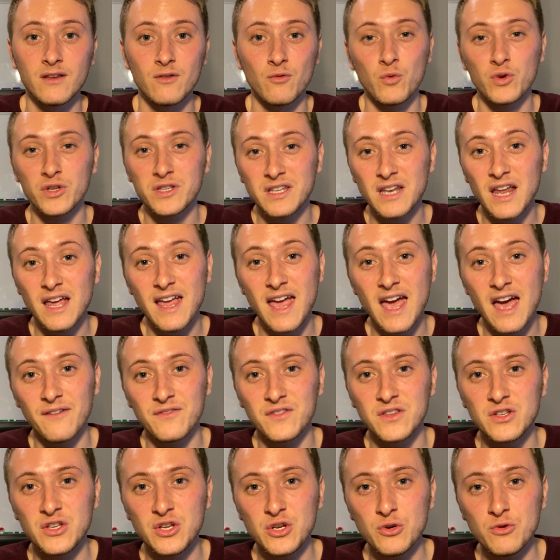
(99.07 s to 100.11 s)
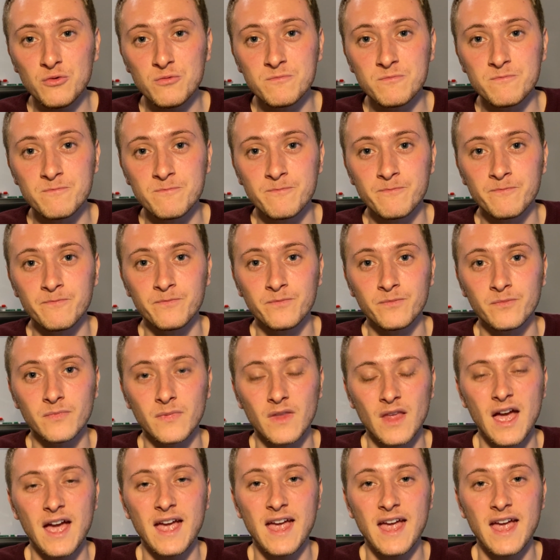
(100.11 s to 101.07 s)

What did I have to do? I